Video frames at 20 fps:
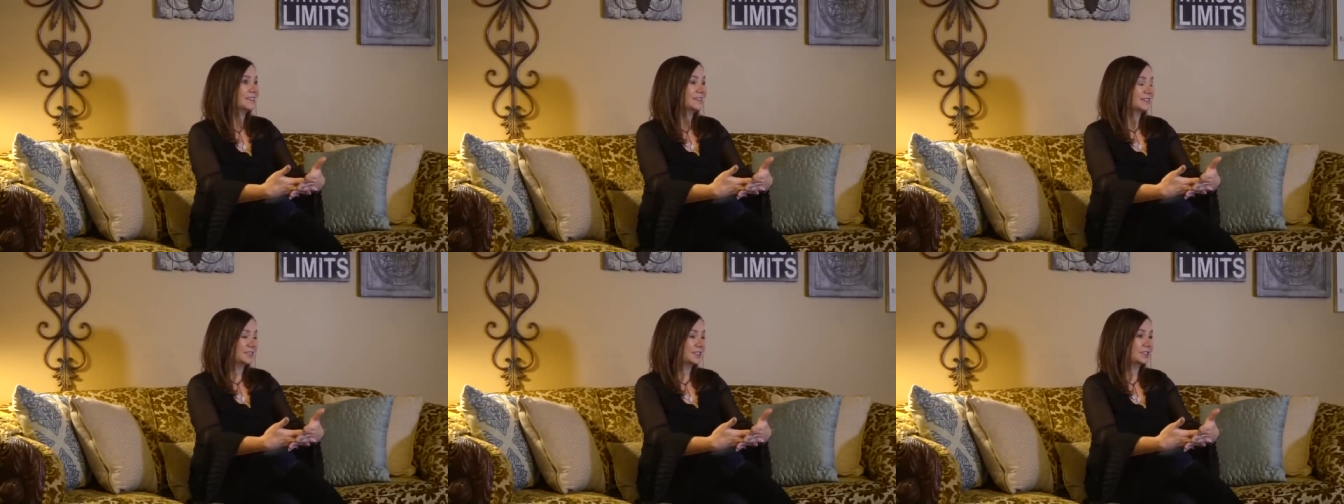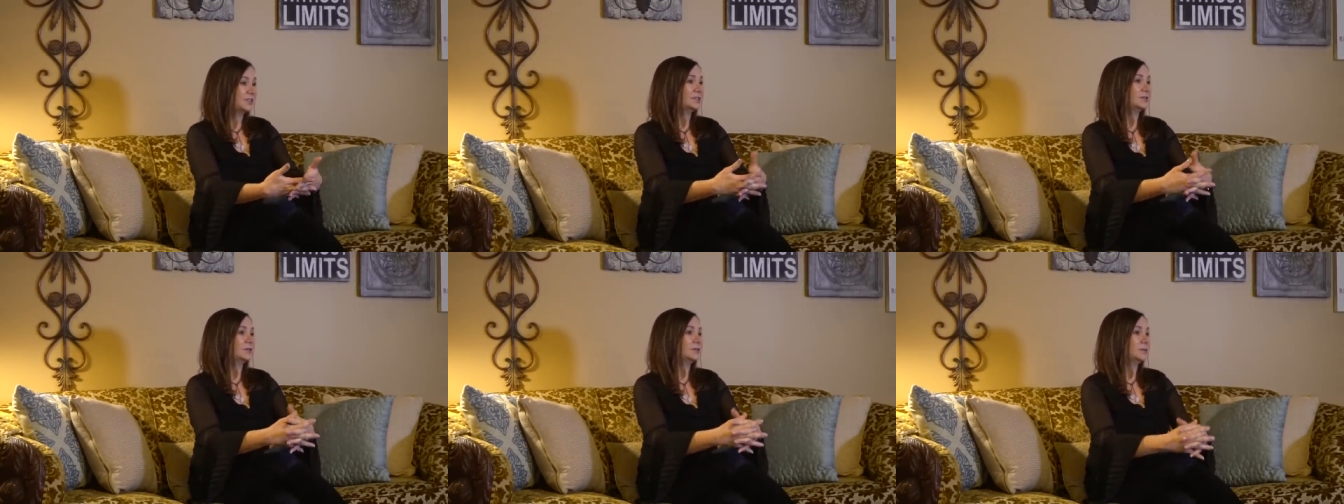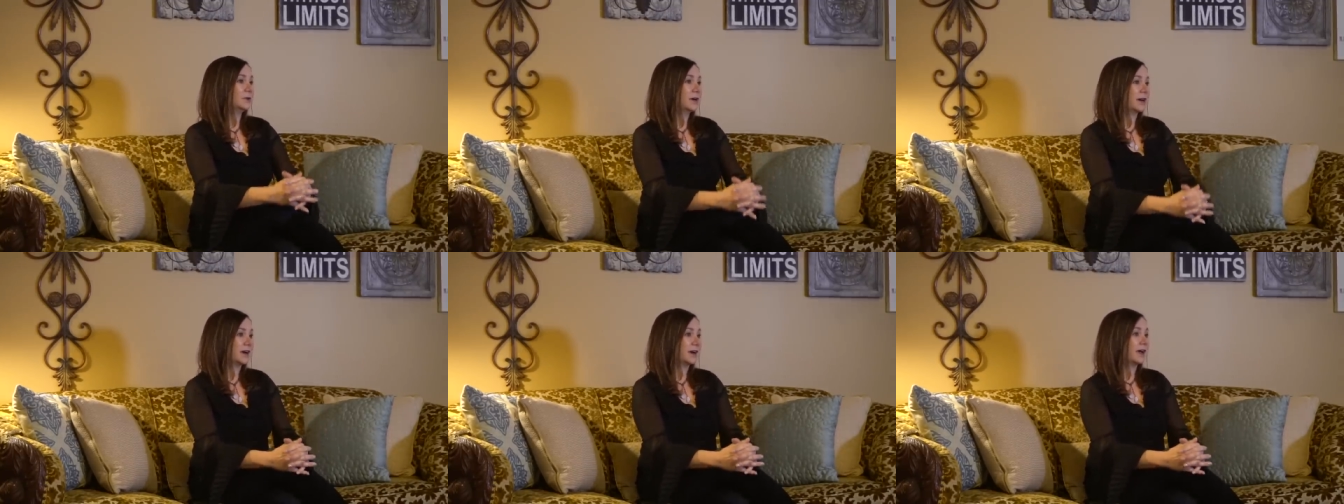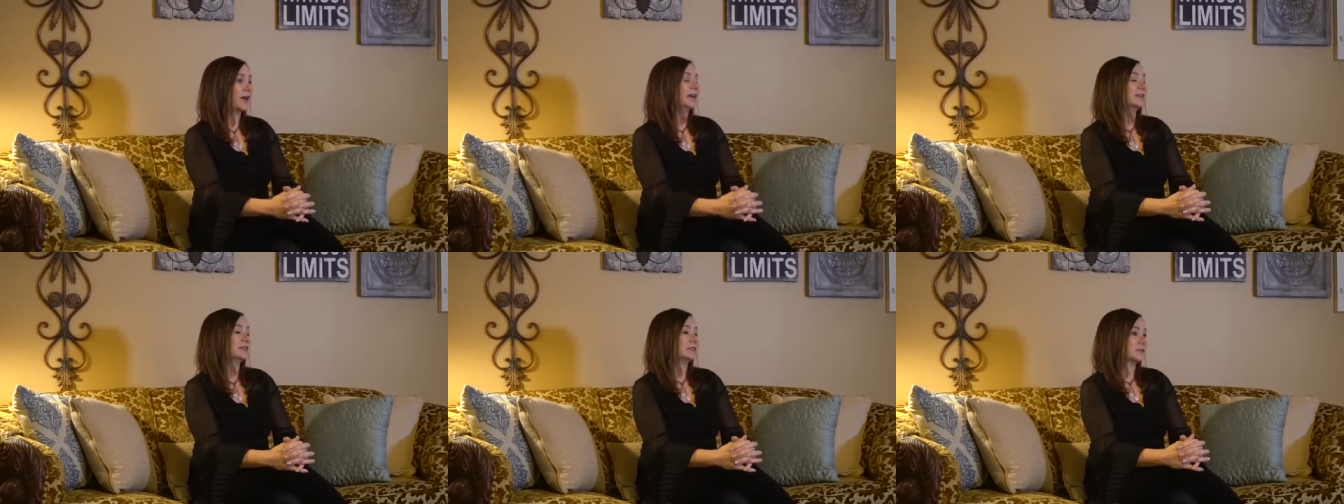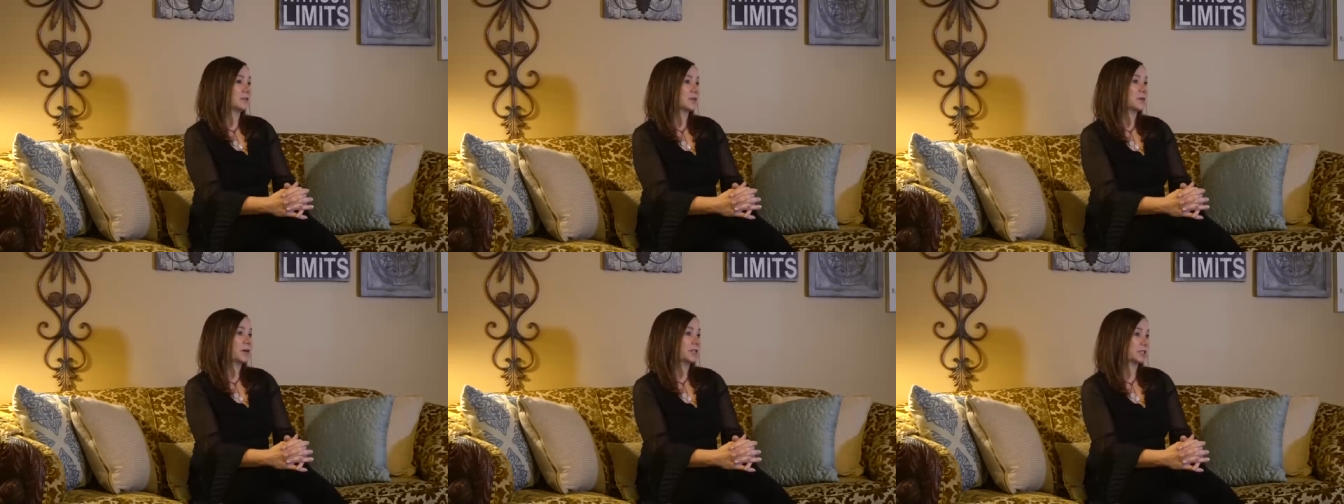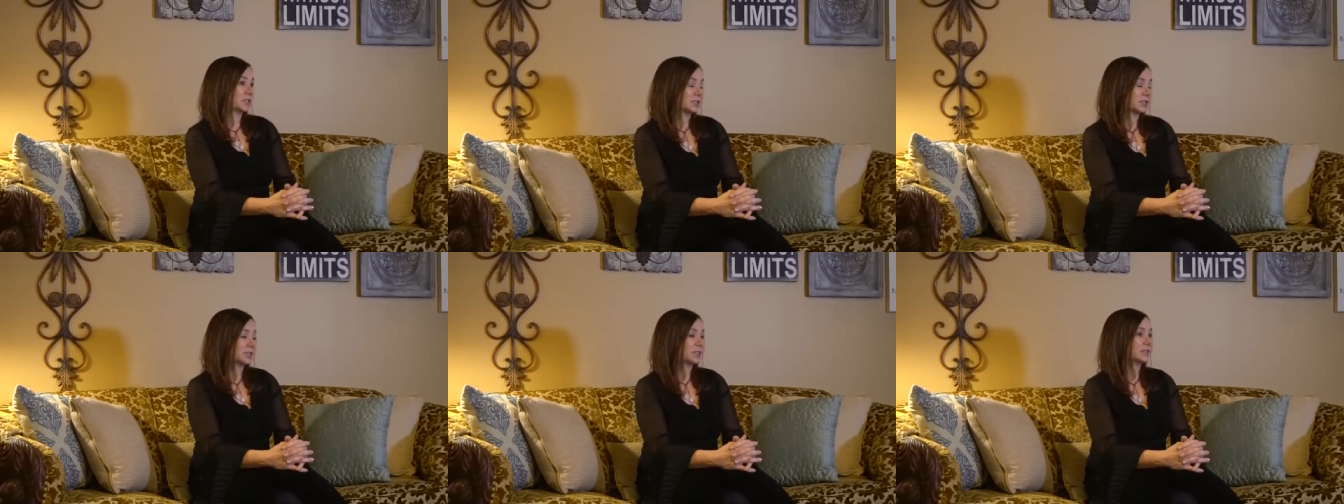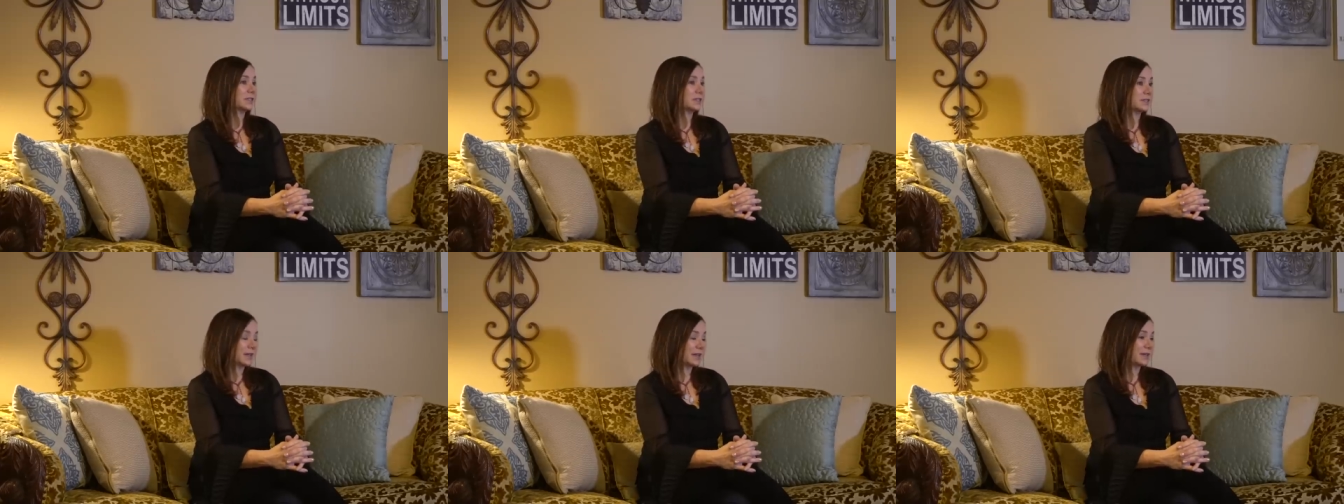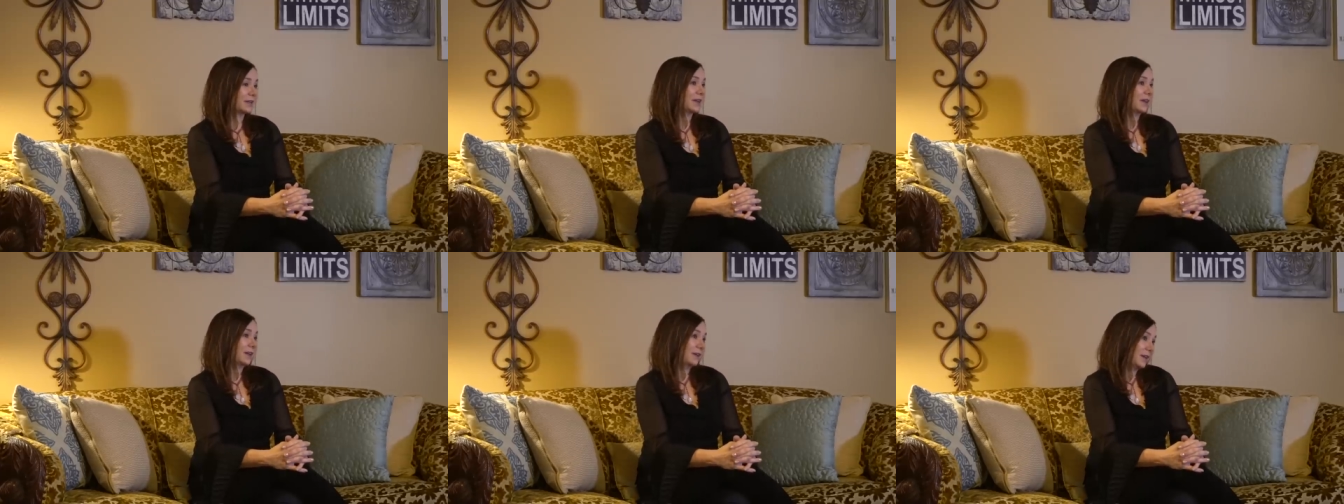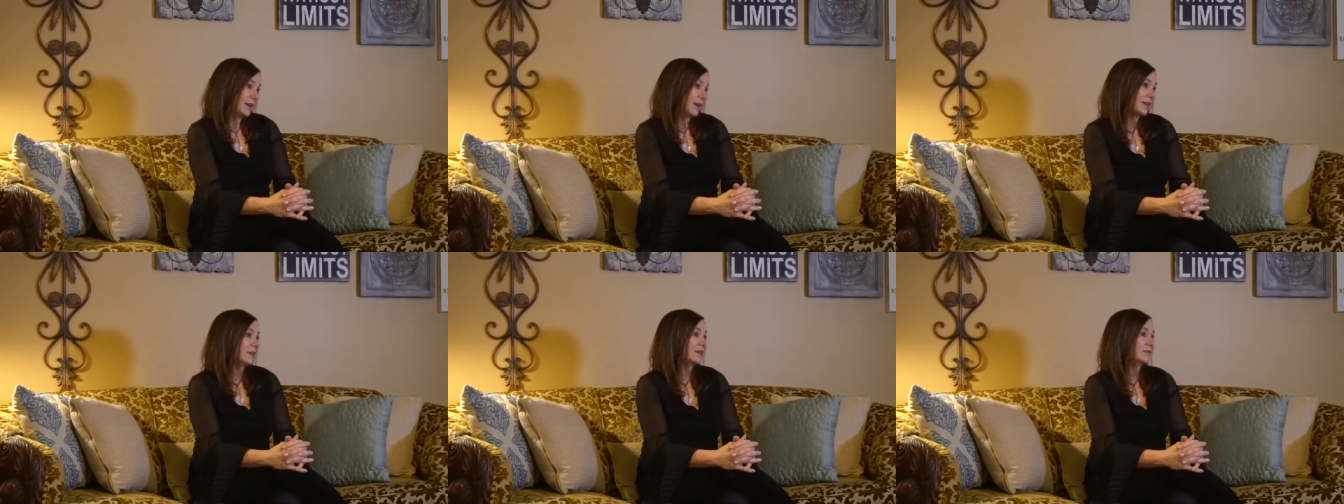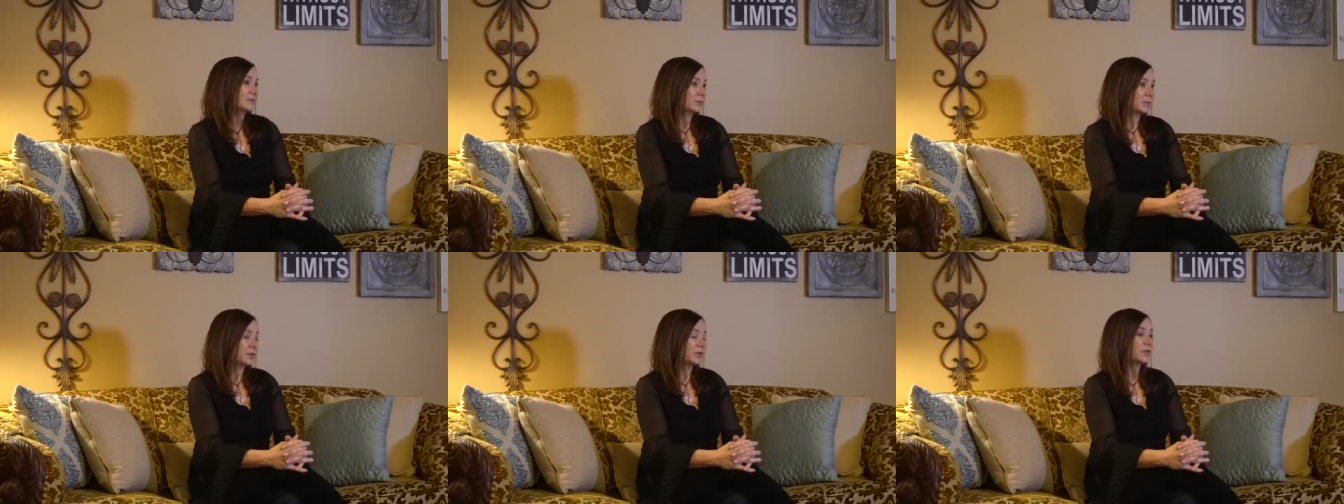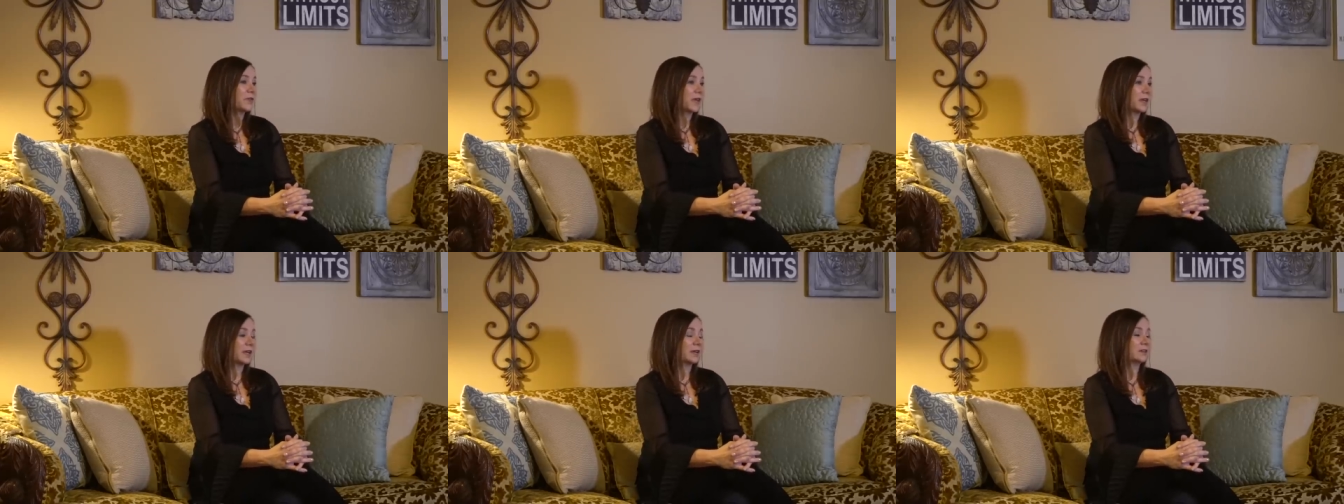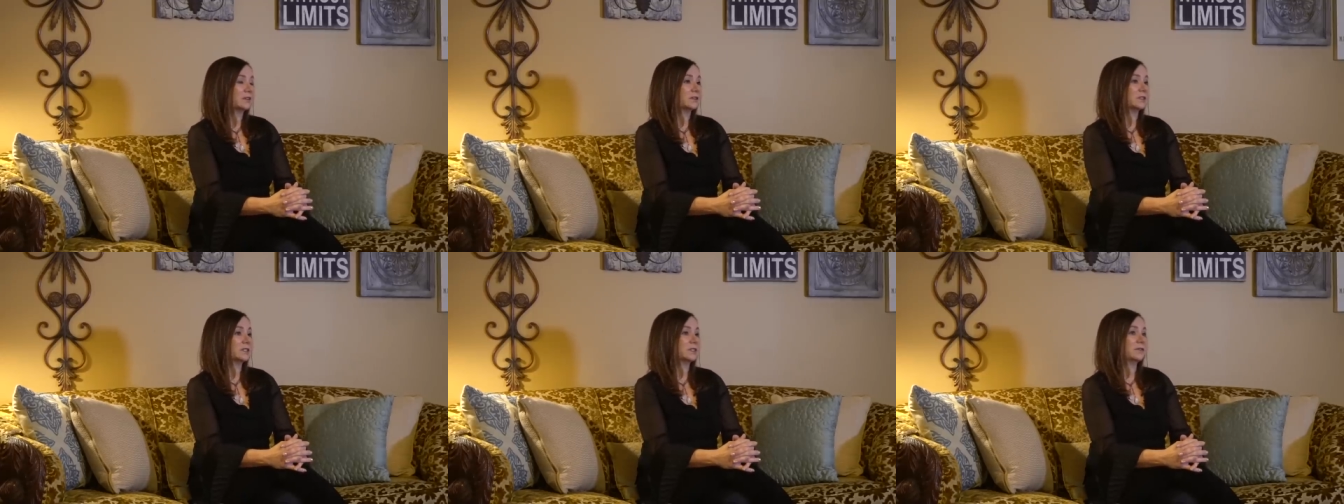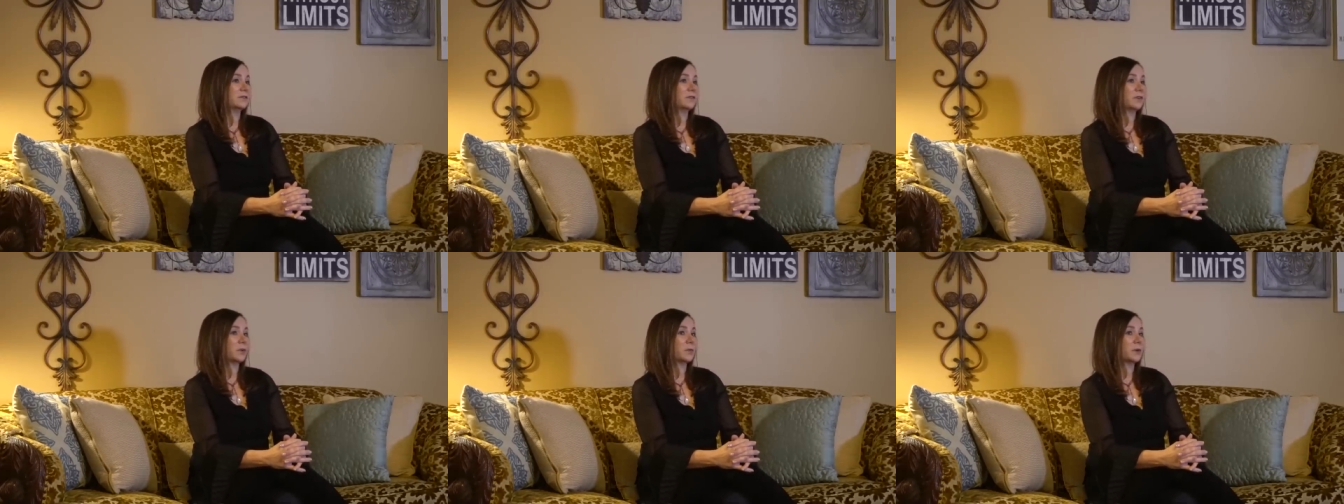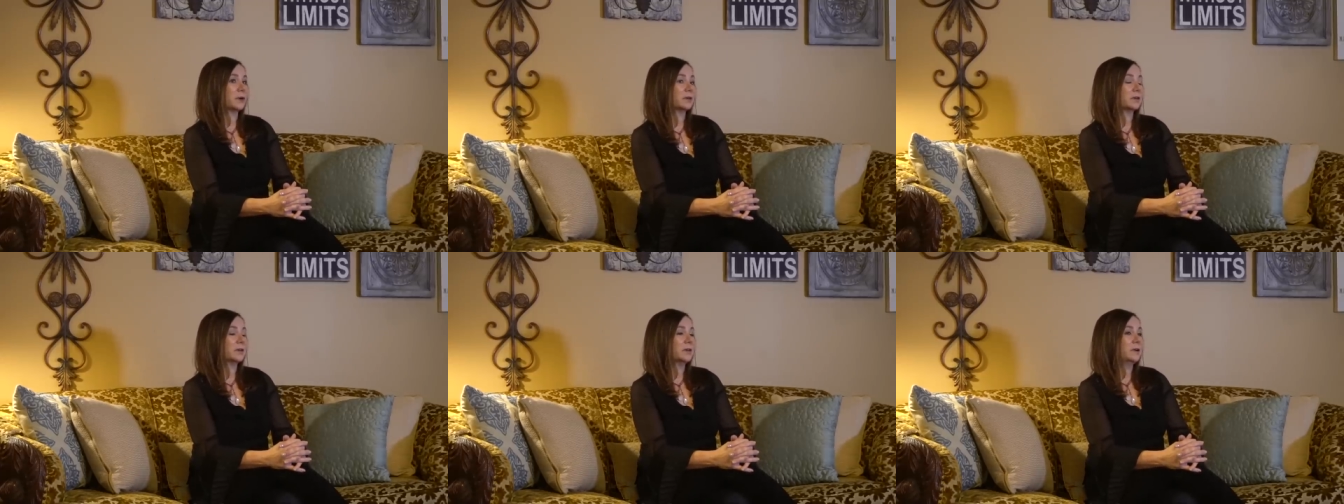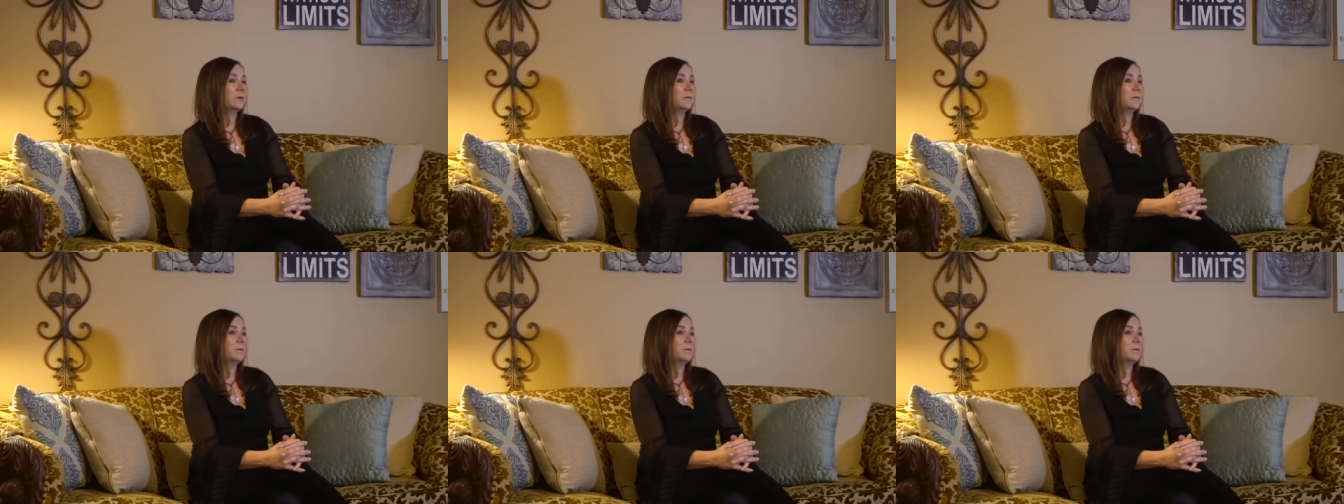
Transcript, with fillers: to uh, answer a question, and, and I can pull that energy forward.